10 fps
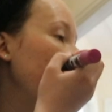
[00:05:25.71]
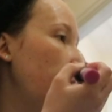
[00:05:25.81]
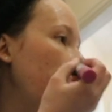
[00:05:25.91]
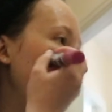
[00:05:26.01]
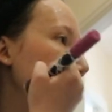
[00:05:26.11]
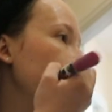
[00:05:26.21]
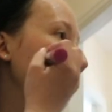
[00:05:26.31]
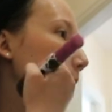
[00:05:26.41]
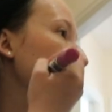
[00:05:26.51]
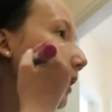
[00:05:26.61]

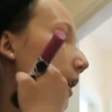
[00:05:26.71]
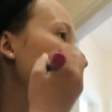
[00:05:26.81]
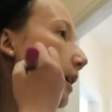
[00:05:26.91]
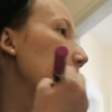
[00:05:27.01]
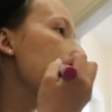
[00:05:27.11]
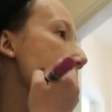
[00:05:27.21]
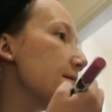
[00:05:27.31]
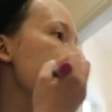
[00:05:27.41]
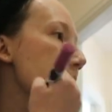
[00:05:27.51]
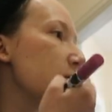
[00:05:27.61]

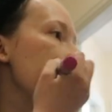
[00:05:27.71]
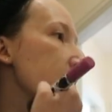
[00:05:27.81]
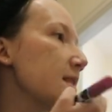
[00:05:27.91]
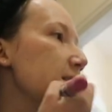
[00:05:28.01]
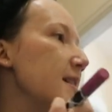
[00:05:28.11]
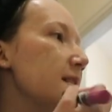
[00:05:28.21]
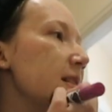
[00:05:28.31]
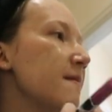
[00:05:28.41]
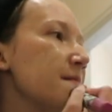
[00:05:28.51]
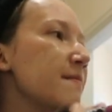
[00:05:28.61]
We went to see
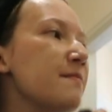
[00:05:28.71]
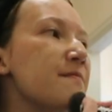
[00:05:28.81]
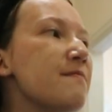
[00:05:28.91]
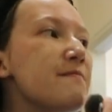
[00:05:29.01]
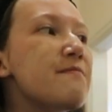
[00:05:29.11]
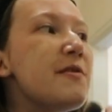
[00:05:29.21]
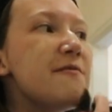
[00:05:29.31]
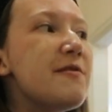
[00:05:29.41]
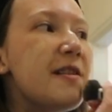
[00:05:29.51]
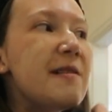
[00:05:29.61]
them
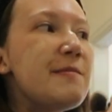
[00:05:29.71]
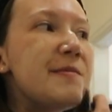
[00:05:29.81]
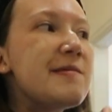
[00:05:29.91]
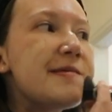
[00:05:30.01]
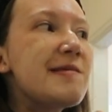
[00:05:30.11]
perform